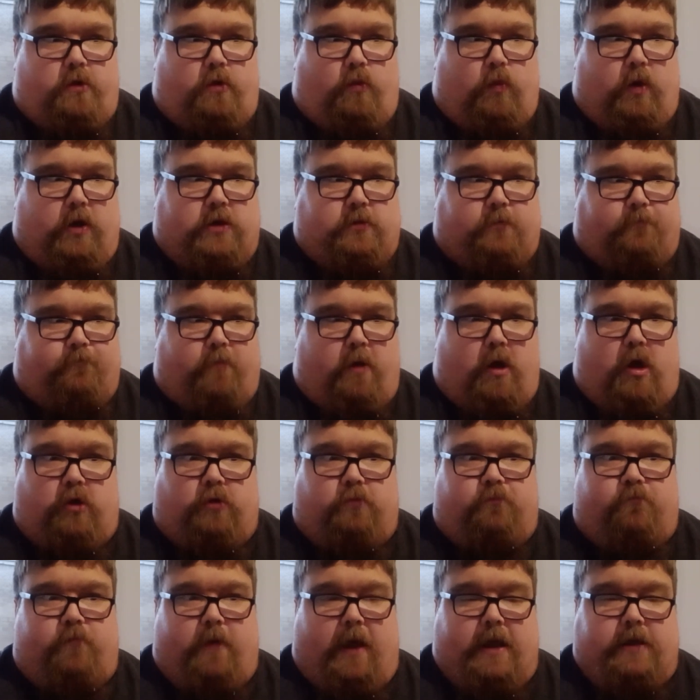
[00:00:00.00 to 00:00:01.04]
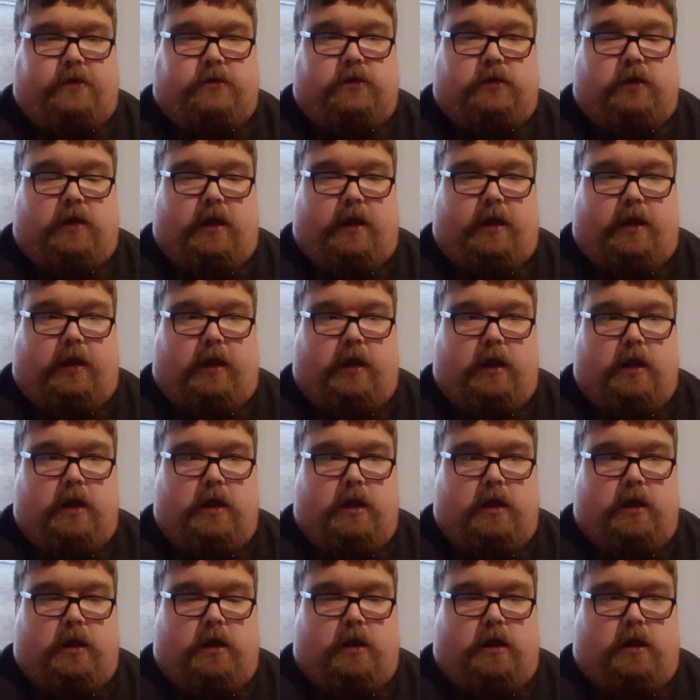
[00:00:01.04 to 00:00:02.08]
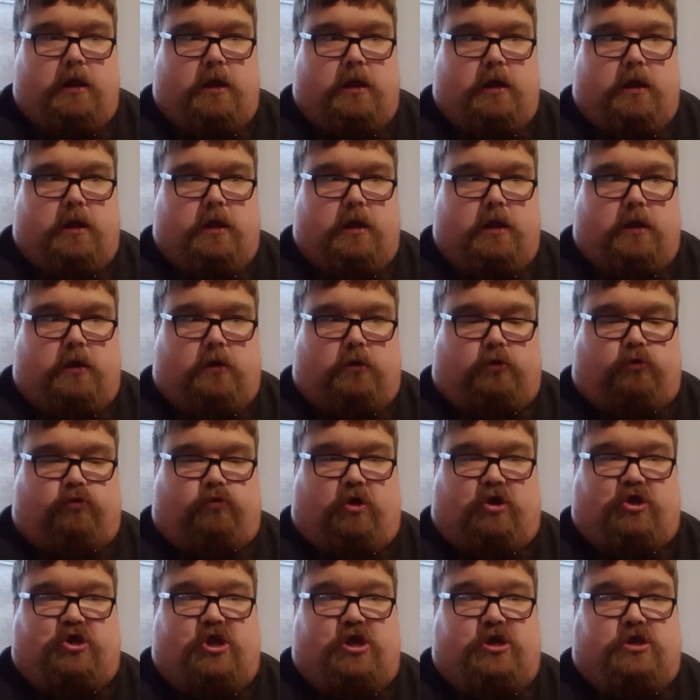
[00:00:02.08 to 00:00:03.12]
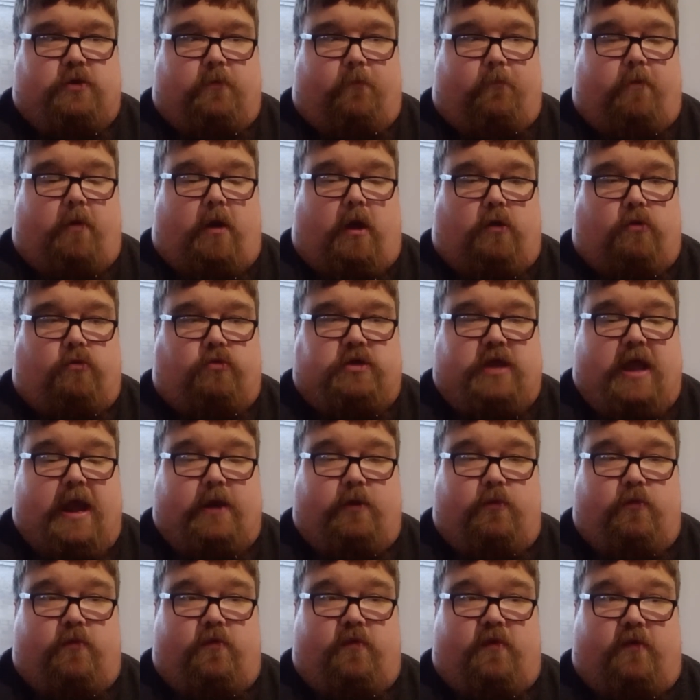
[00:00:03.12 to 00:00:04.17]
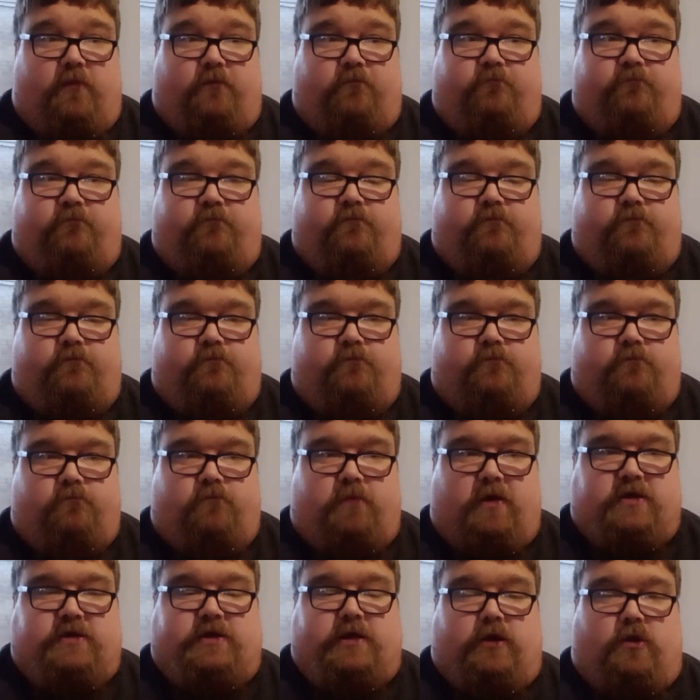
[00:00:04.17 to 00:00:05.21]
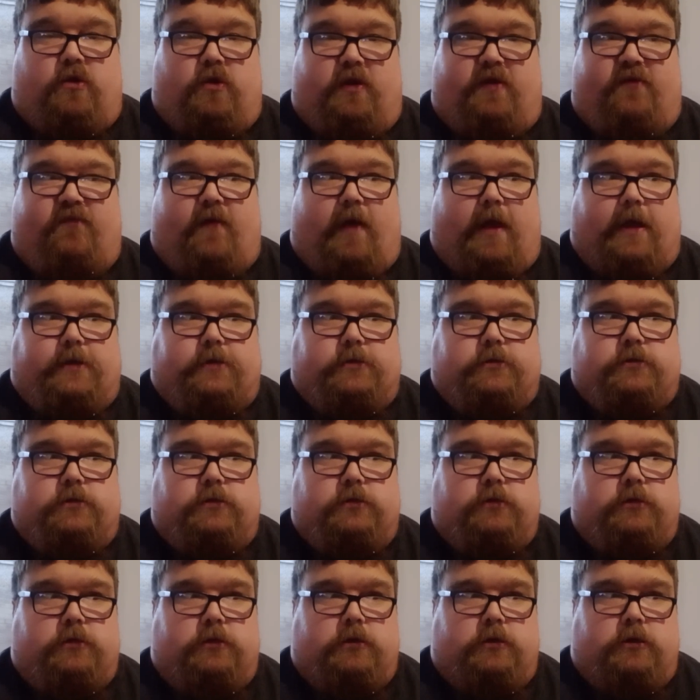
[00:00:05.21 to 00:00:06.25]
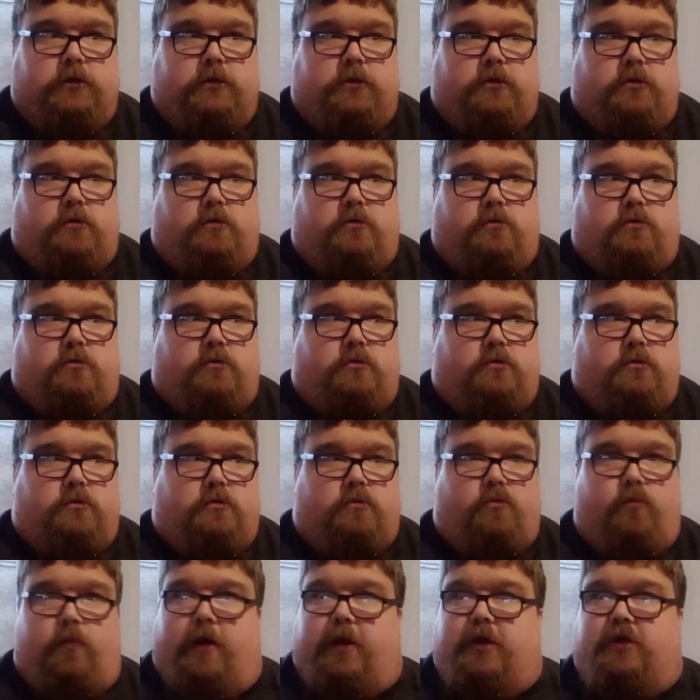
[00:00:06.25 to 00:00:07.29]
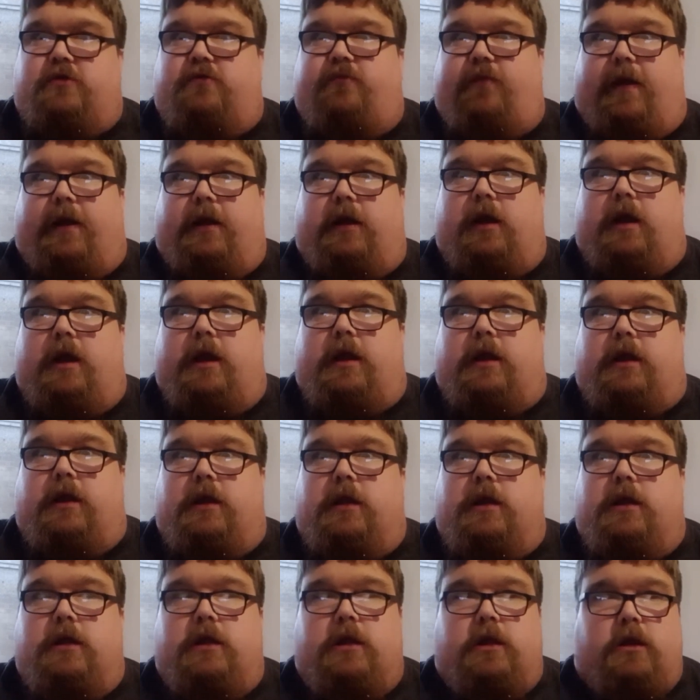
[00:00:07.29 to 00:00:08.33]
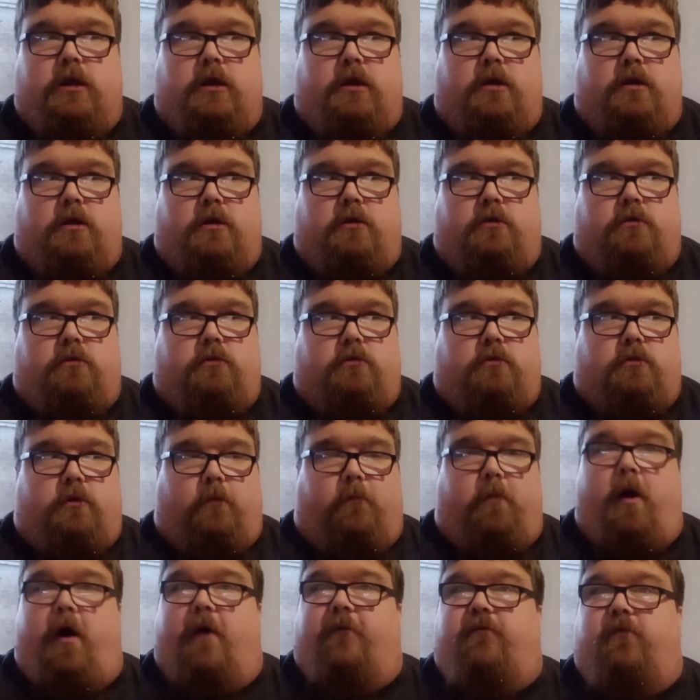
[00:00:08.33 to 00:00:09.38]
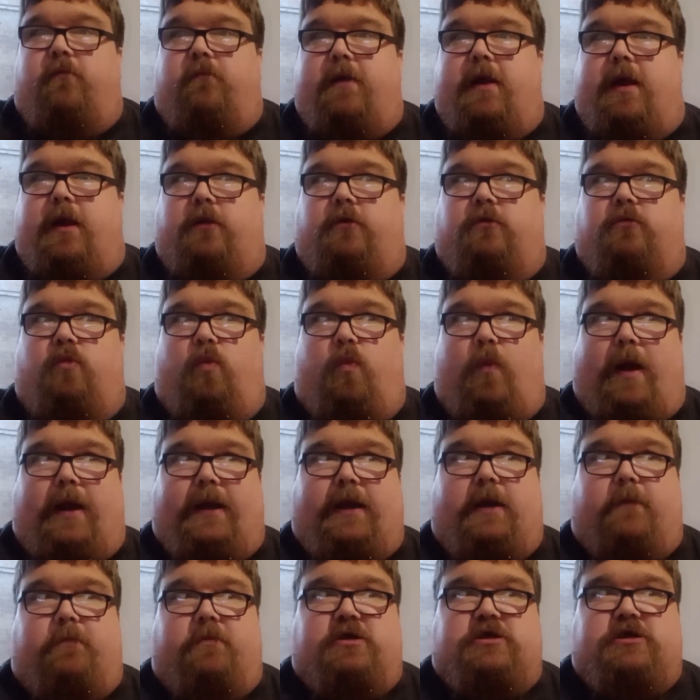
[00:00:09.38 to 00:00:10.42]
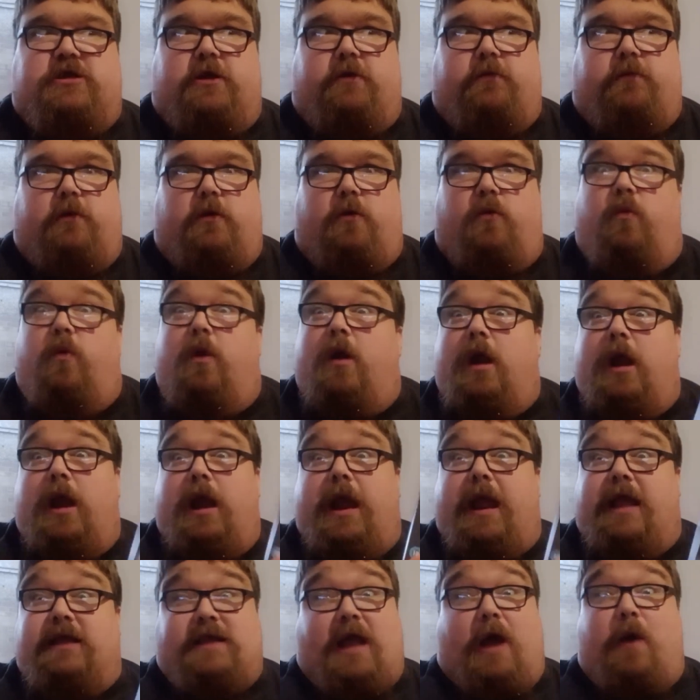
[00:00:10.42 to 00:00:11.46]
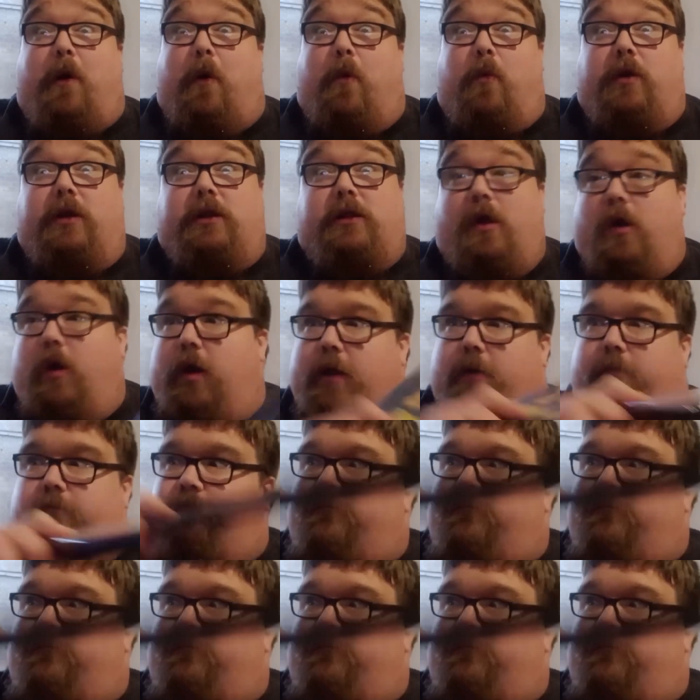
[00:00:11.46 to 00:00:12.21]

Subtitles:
where some bird basically crushes some bloke's head with a bicycle on his face, which frankly, apart from being wanky material, it's how I want to die,